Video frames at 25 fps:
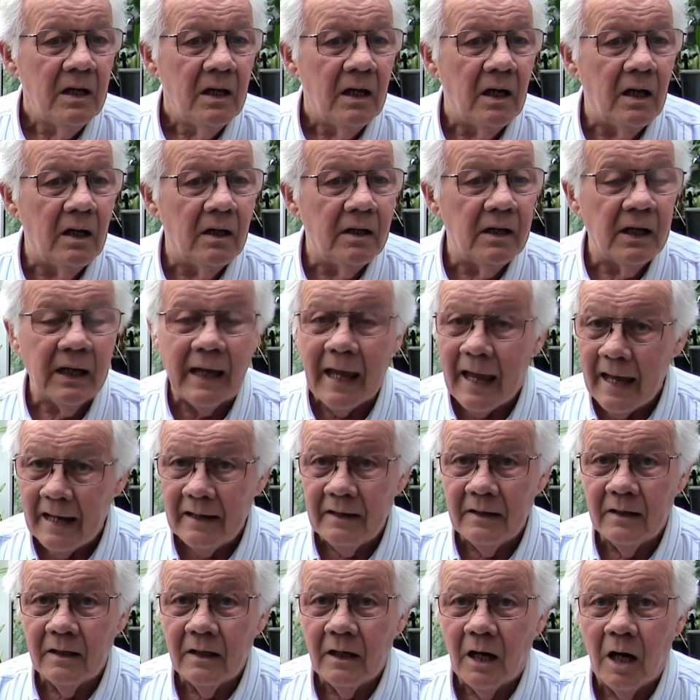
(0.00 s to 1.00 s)
And
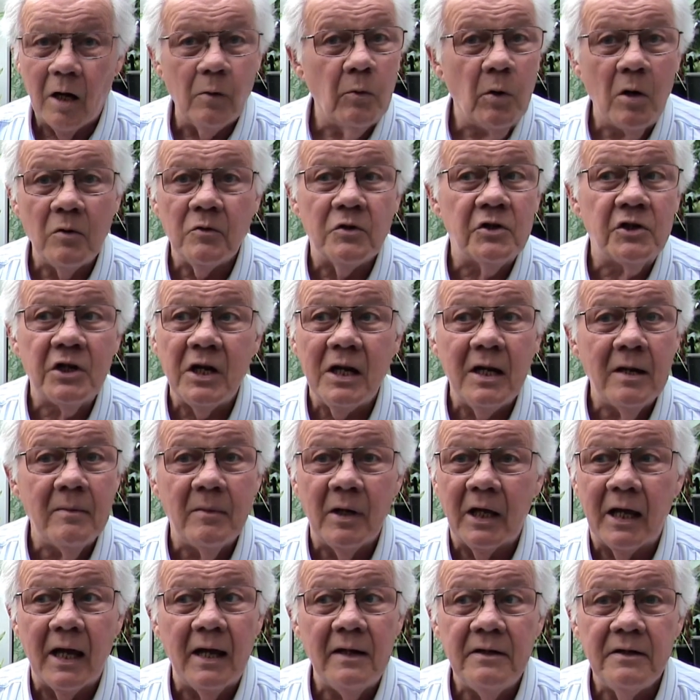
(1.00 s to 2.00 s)
again, I won't see him
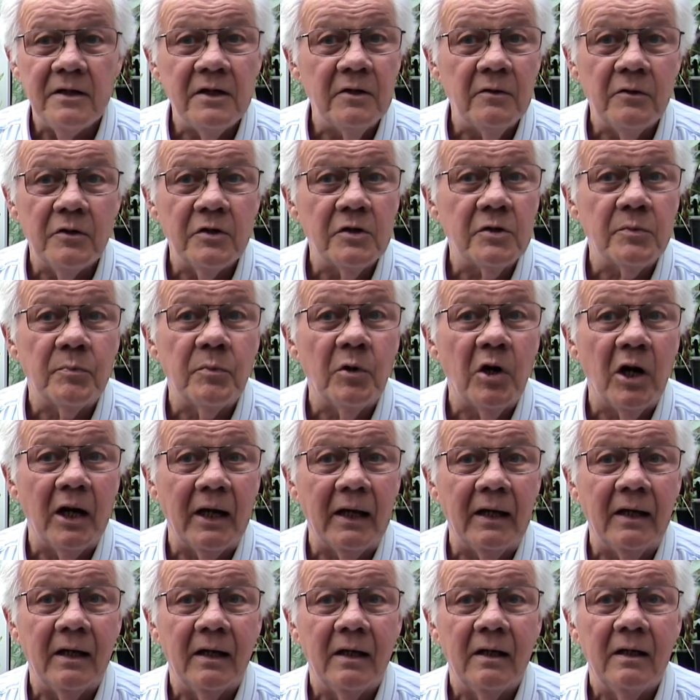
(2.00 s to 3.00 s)
again till the
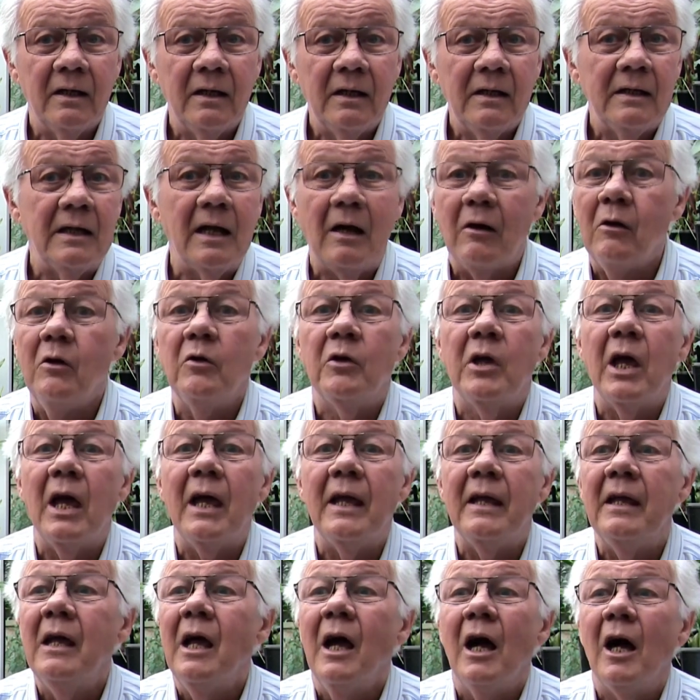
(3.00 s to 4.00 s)
spring. Now,
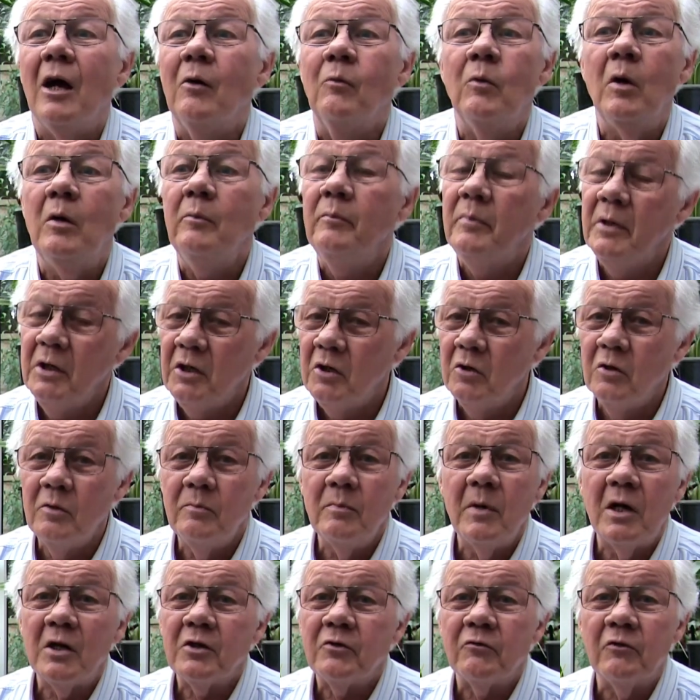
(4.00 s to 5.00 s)
okay, I won't be
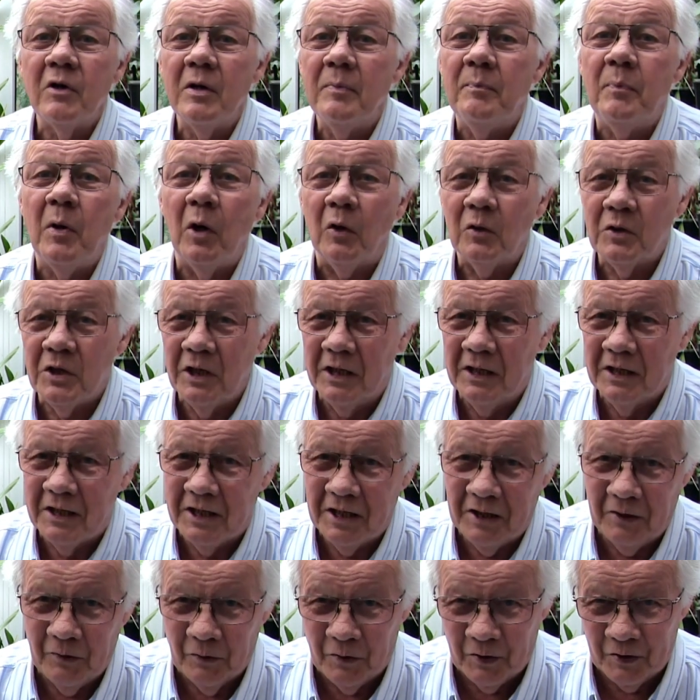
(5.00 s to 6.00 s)
doing much repotting
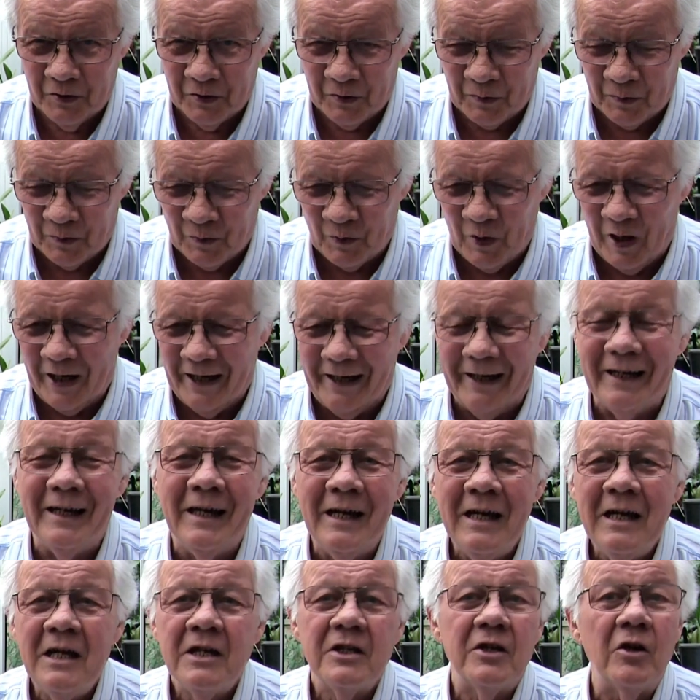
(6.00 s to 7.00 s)
till the
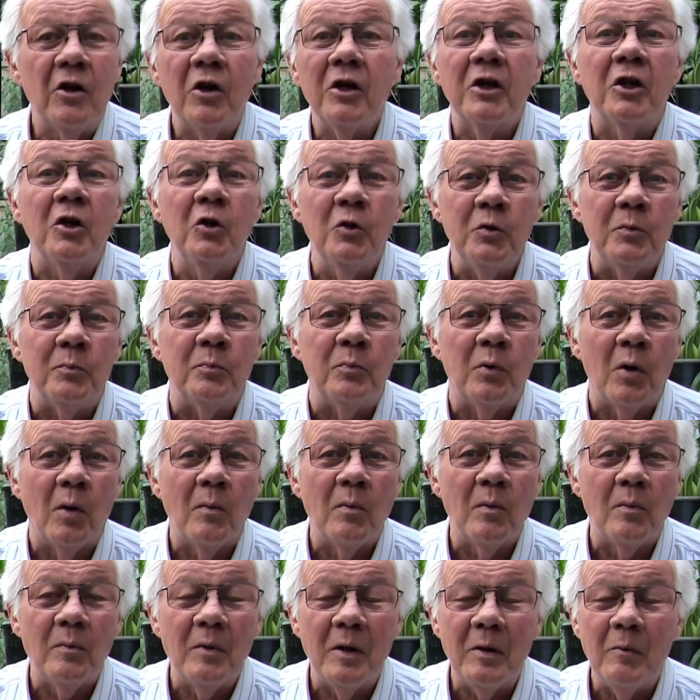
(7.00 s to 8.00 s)
spring, so I could
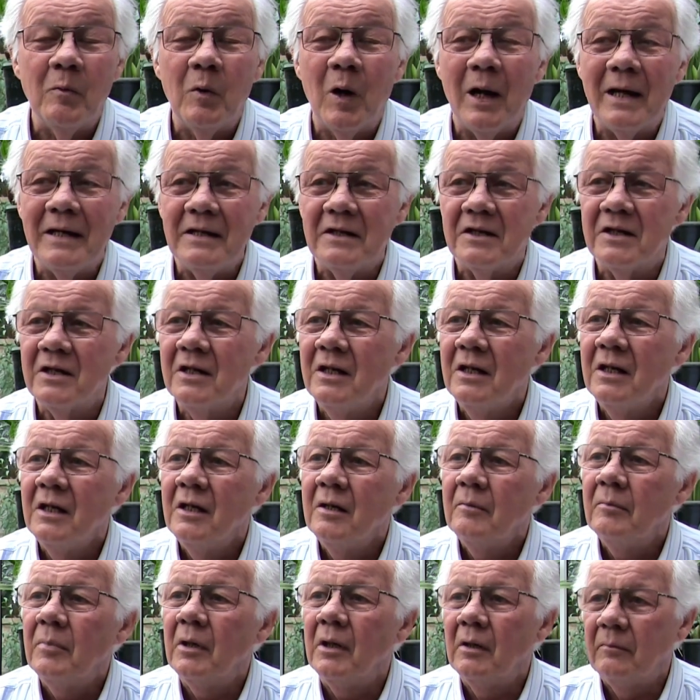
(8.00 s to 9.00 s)
probably wait.
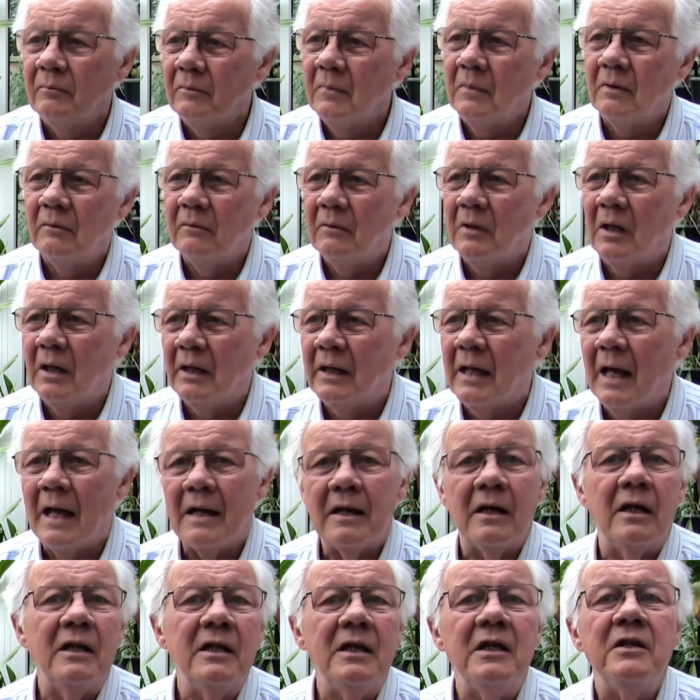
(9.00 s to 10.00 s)
But
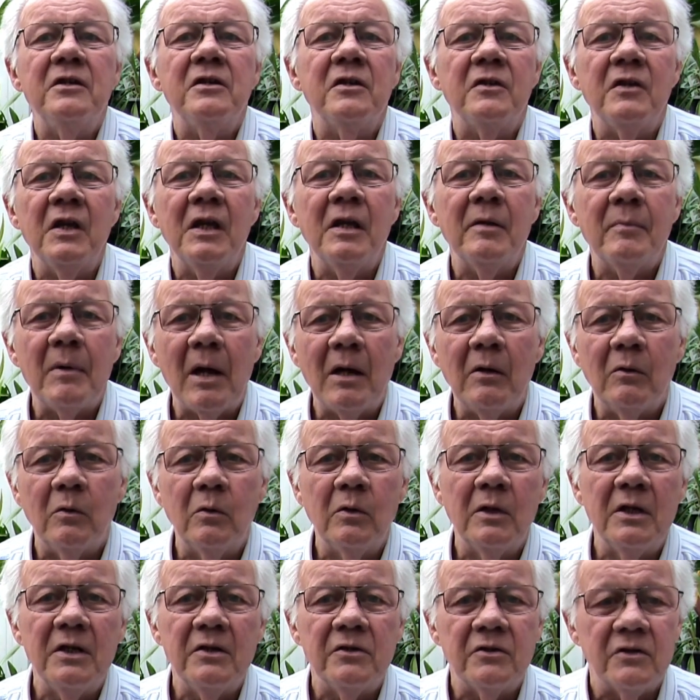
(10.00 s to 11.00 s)
again, I need to think about
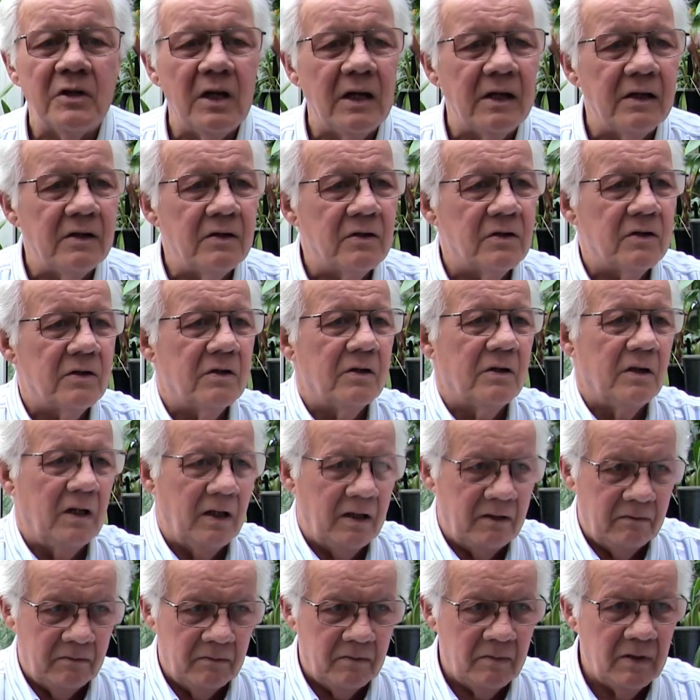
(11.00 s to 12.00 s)
all these things
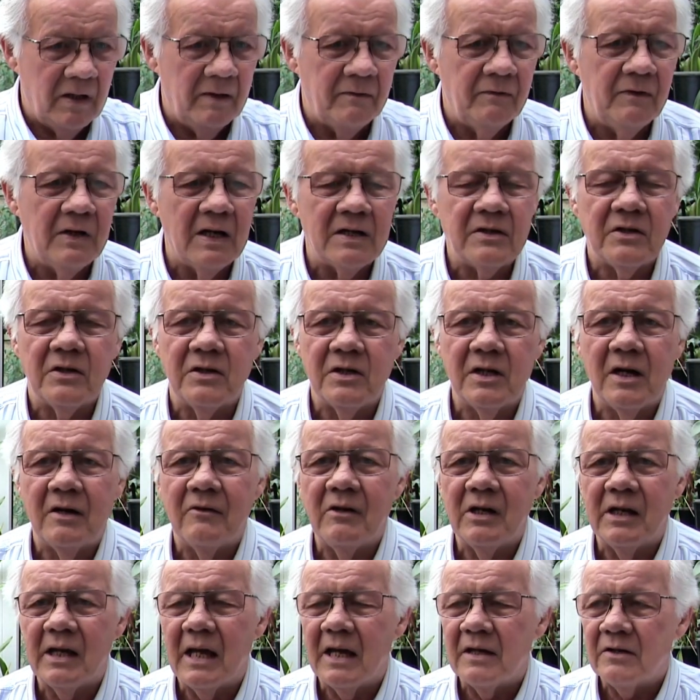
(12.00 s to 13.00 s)
and, if
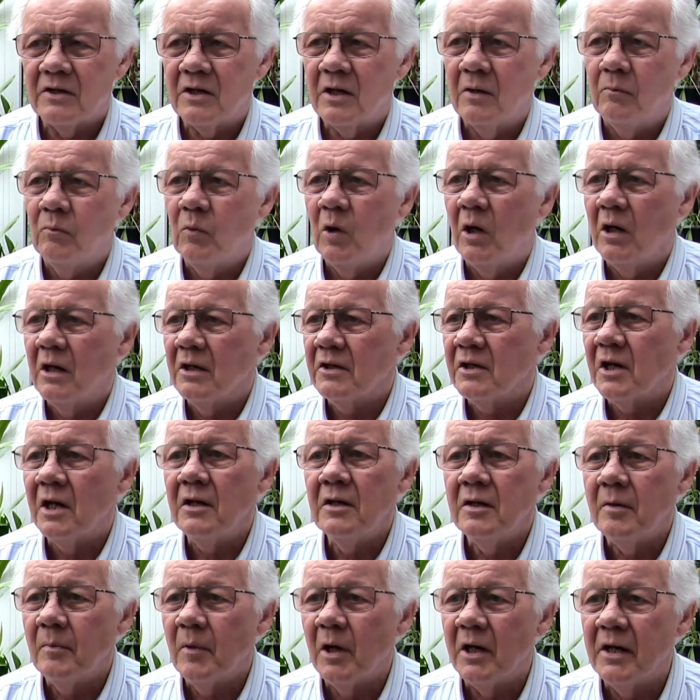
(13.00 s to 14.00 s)
necessary, get some while it's
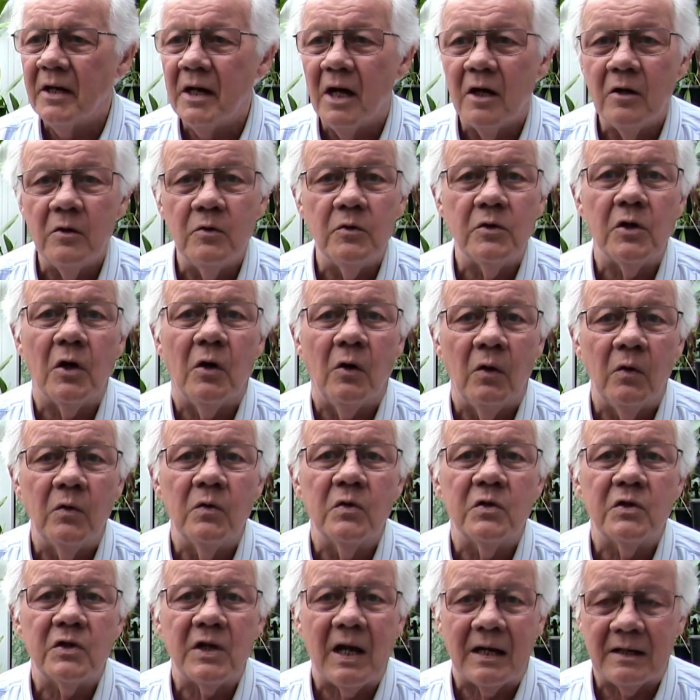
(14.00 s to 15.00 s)
under my nose
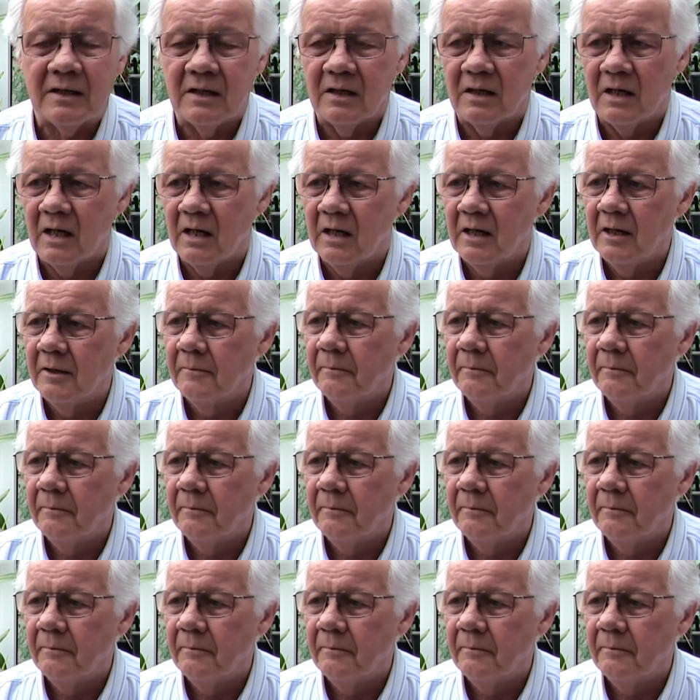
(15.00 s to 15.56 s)
on Saturday.